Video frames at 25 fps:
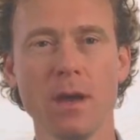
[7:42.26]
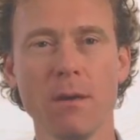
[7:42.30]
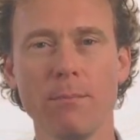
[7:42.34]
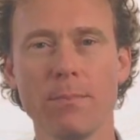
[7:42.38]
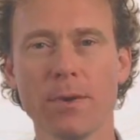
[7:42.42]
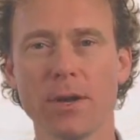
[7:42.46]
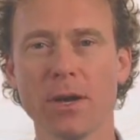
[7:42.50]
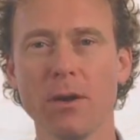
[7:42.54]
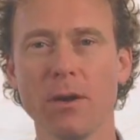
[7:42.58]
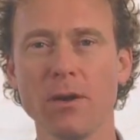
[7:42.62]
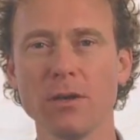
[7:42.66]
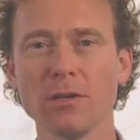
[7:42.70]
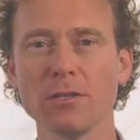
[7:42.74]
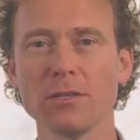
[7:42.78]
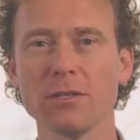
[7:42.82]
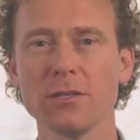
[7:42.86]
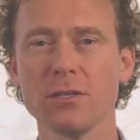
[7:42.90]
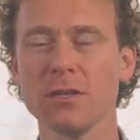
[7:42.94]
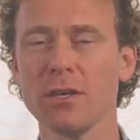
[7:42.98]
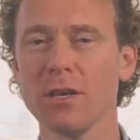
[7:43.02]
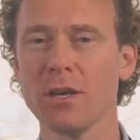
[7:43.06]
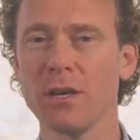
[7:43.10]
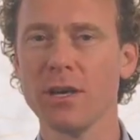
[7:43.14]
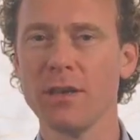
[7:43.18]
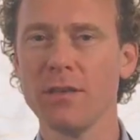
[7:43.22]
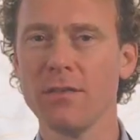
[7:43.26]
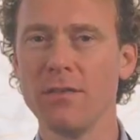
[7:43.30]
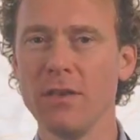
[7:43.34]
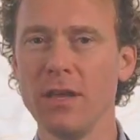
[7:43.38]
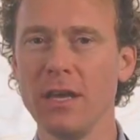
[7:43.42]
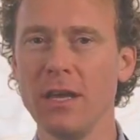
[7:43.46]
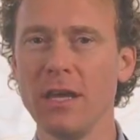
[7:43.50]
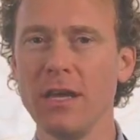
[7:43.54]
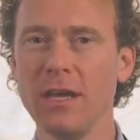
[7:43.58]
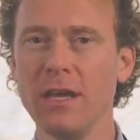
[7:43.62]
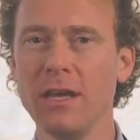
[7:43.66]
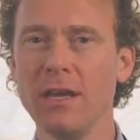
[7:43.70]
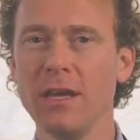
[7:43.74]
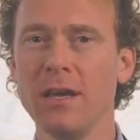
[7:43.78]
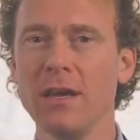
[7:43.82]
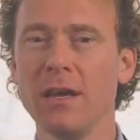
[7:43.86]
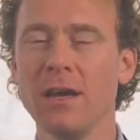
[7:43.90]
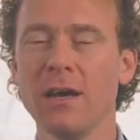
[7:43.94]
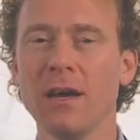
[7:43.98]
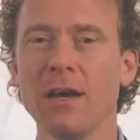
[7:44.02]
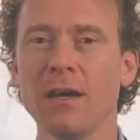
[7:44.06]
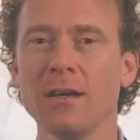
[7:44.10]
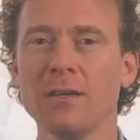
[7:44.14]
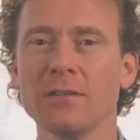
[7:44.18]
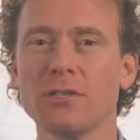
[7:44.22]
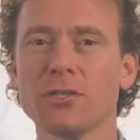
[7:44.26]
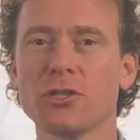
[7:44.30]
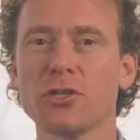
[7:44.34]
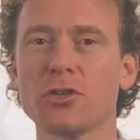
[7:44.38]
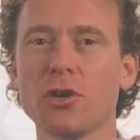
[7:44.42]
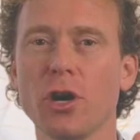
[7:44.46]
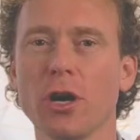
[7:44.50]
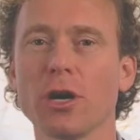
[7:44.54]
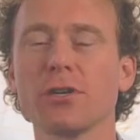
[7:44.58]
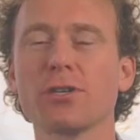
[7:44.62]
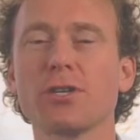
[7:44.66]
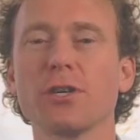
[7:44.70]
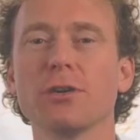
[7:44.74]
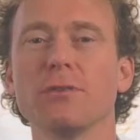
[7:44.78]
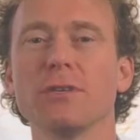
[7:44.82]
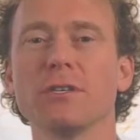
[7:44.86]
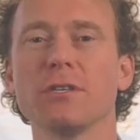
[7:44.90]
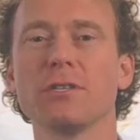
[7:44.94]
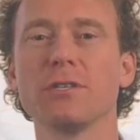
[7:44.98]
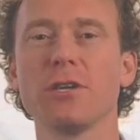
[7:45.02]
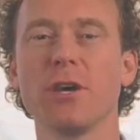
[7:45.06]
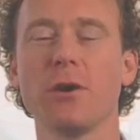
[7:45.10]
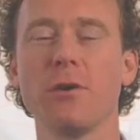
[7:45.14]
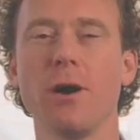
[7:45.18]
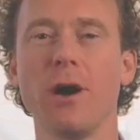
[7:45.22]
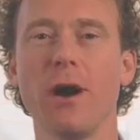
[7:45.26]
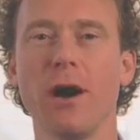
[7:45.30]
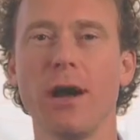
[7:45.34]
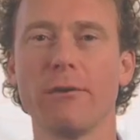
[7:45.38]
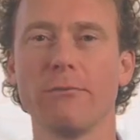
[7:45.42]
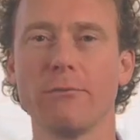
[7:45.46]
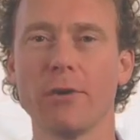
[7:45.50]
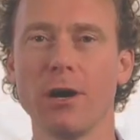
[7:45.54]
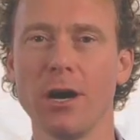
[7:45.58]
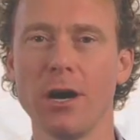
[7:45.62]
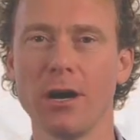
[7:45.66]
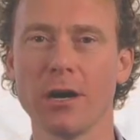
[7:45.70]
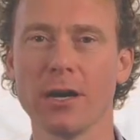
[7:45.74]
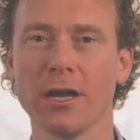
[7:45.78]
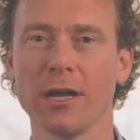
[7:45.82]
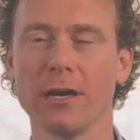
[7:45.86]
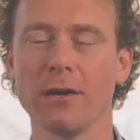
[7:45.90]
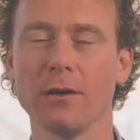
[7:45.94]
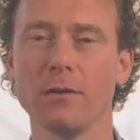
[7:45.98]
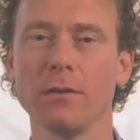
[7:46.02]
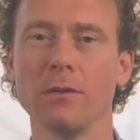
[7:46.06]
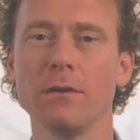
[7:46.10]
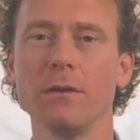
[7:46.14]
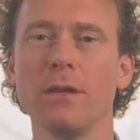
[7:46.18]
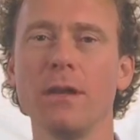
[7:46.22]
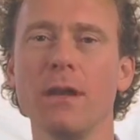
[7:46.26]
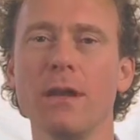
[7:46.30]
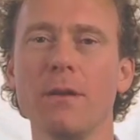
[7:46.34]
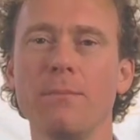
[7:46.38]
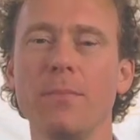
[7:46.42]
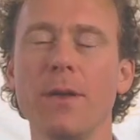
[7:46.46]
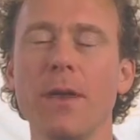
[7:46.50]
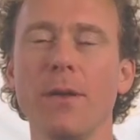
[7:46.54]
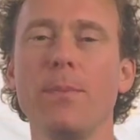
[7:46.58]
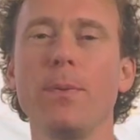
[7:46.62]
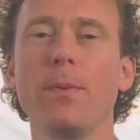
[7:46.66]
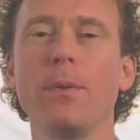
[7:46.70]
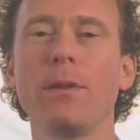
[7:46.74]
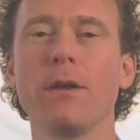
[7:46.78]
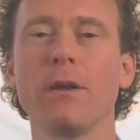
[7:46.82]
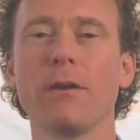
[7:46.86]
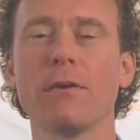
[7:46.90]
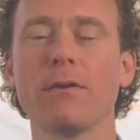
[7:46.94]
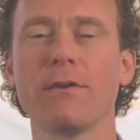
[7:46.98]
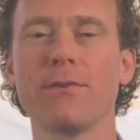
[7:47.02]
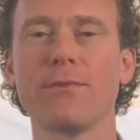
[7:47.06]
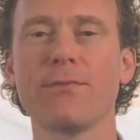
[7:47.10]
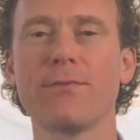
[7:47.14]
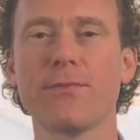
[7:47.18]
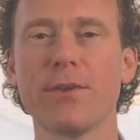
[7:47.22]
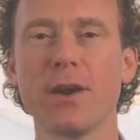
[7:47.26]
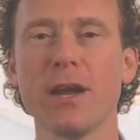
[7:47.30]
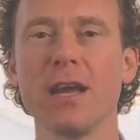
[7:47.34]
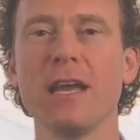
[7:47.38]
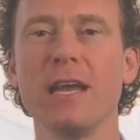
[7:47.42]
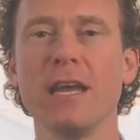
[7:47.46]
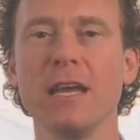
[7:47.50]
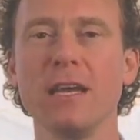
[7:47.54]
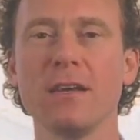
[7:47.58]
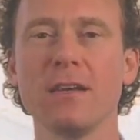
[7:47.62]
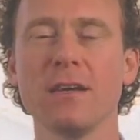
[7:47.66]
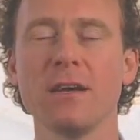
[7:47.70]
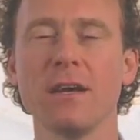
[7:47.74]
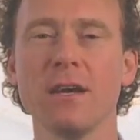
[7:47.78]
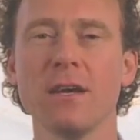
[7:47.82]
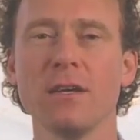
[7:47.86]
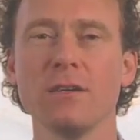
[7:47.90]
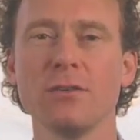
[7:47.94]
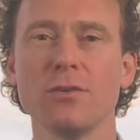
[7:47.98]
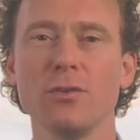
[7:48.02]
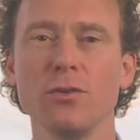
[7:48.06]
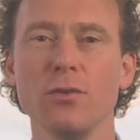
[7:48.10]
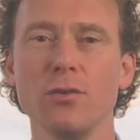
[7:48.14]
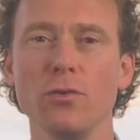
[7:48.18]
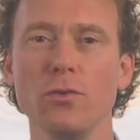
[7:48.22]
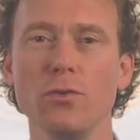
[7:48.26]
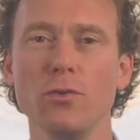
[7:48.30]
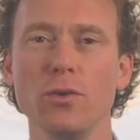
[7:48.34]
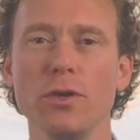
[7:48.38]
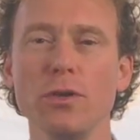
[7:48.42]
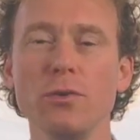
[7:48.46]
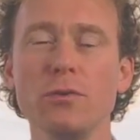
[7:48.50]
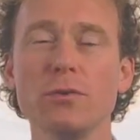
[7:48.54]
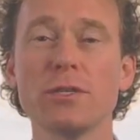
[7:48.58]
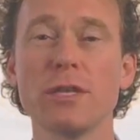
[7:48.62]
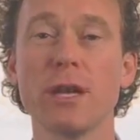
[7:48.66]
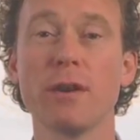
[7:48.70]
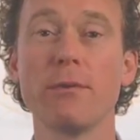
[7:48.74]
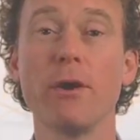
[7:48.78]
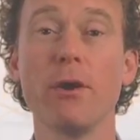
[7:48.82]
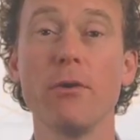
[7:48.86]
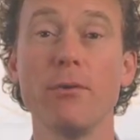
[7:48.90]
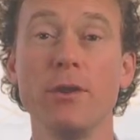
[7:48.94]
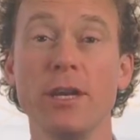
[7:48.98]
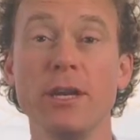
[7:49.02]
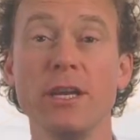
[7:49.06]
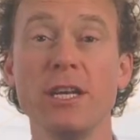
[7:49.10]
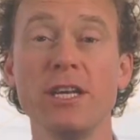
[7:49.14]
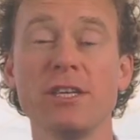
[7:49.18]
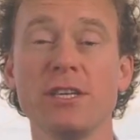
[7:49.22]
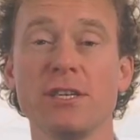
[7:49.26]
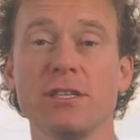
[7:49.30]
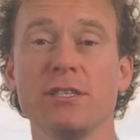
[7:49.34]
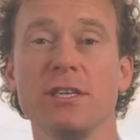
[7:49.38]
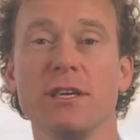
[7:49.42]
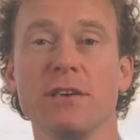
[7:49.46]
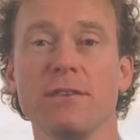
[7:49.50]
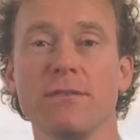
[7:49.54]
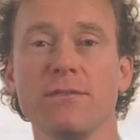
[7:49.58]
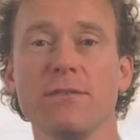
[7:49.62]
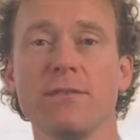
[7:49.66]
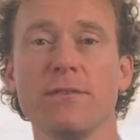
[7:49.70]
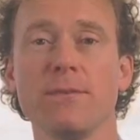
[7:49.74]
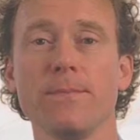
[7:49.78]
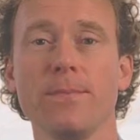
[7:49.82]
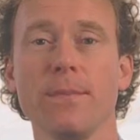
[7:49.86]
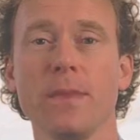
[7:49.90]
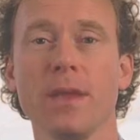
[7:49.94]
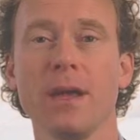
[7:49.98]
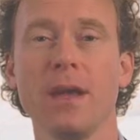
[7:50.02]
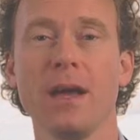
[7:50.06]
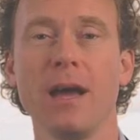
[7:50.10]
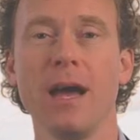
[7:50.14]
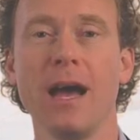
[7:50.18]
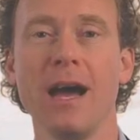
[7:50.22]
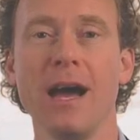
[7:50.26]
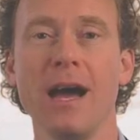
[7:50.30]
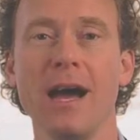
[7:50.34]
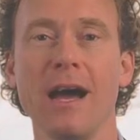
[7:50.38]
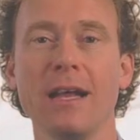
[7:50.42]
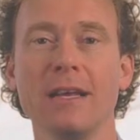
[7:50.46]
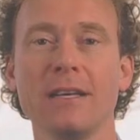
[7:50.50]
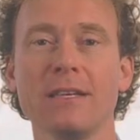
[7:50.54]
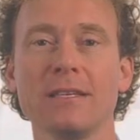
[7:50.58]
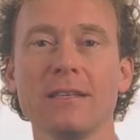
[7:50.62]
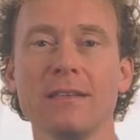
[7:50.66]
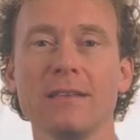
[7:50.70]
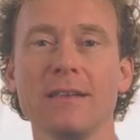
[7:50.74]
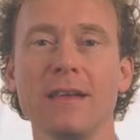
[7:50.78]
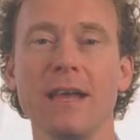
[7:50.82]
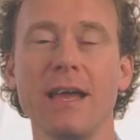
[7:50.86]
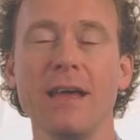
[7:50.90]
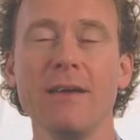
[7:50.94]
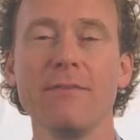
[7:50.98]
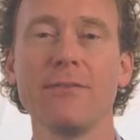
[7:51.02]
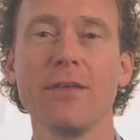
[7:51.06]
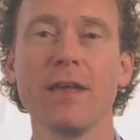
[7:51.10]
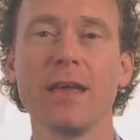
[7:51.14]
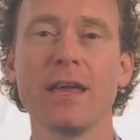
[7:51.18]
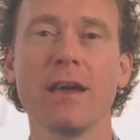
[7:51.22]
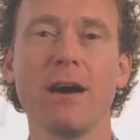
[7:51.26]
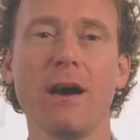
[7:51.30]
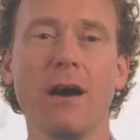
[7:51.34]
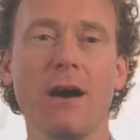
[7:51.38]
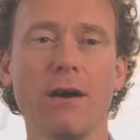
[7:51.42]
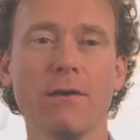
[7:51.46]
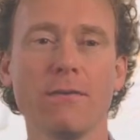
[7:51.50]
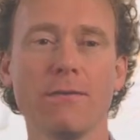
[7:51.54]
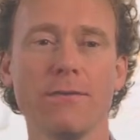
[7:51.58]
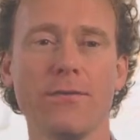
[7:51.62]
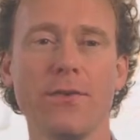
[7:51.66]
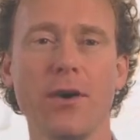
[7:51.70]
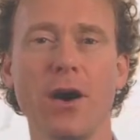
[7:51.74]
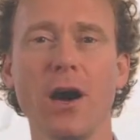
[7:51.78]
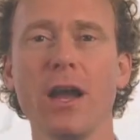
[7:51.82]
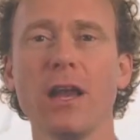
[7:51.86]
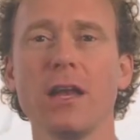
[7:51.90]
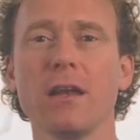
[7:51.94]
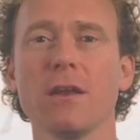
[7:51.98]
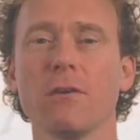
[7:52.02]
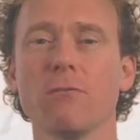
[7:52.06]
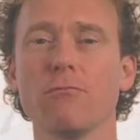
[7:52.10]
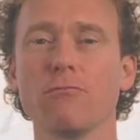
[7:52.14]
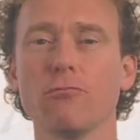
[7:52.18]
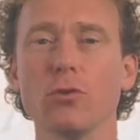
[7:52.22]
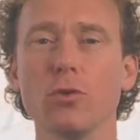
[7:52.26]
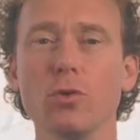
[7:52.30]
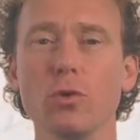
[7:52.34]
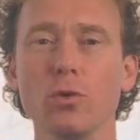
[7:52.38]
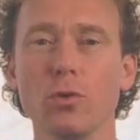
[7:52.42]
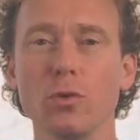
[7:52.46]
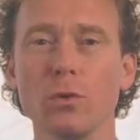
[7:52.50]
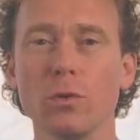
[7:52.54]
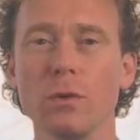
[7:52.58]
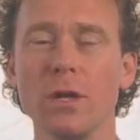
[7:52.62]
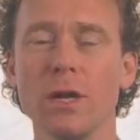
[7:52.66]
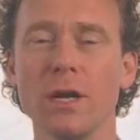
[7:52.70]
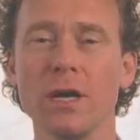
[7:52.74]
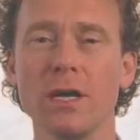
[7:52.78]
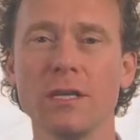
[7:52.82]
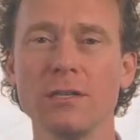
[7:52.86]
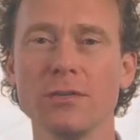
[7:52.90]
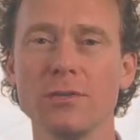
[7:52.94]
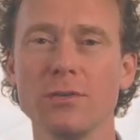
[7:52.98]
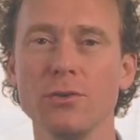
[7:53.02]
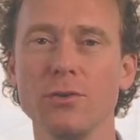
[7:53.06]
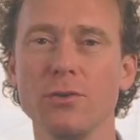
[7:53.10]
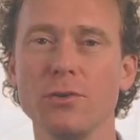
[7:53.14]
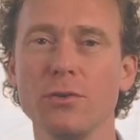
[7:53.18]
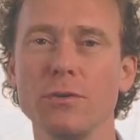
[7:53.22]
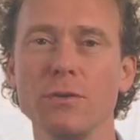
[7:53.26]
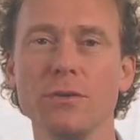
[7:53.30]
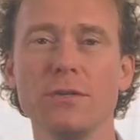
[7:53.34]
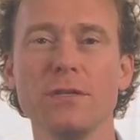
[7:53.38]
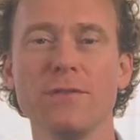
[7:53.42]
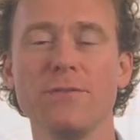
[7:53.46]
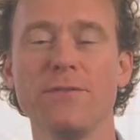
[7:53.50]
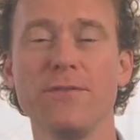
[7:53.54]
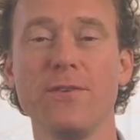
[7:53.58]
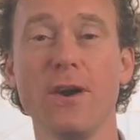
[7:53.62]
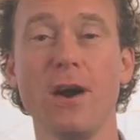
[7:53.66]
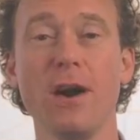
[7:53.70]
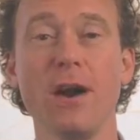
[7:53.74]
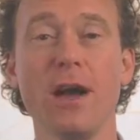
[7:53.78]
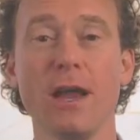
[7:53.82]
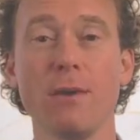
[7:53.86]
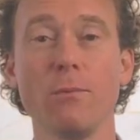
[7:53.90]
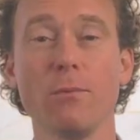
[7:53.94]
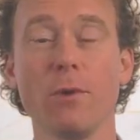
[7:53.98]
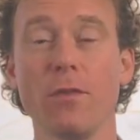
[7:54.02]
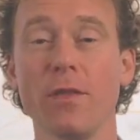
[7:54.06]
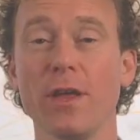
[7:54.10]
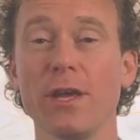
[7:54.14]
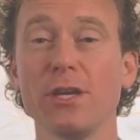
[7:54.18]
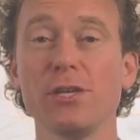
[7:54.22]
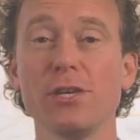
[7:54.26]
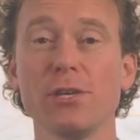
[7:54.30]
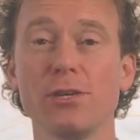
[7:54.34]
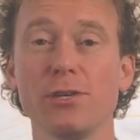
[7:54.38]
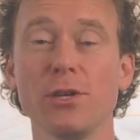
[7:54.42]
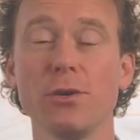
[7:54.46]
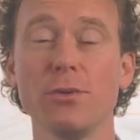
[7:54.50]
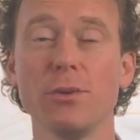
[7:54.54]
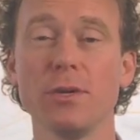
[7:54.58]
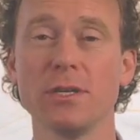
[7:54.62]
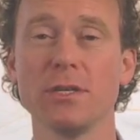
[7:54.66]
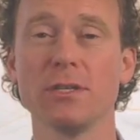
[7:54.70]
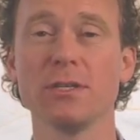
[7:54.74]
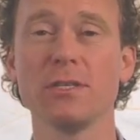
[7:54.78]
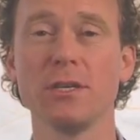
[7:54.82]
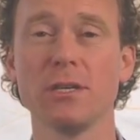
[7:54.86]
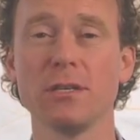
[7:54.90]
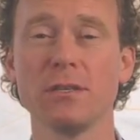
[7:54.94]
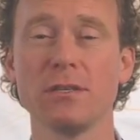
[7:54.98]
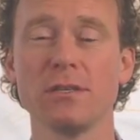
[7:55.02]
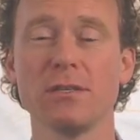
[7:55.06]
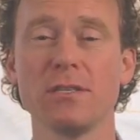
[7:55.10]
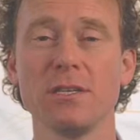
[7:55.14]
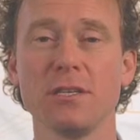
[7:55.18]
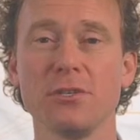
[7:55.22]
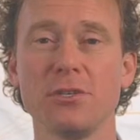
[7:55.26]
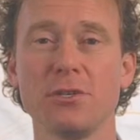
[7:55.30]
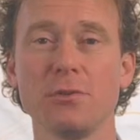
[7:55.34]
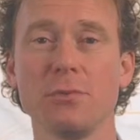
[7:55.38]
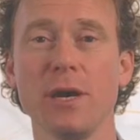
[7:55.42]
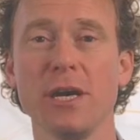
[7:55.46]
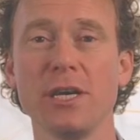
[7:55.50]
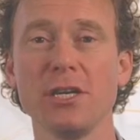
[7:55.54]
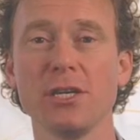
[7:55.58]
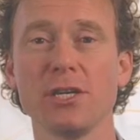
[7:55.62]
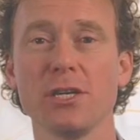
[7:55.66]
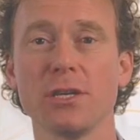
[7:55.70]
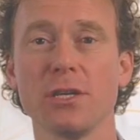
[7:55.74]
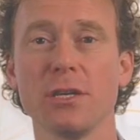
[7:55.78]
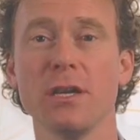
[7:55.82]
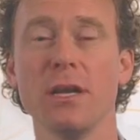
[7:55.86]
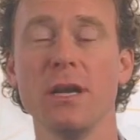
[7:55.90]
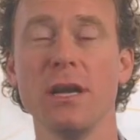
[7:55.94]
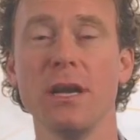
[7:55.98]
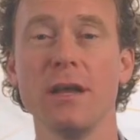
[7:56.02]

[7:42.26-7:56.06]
because the structure is so hierarchical, people are afraid to use their own initiative. And if they can't find a rule to define what they should do in a certain situation,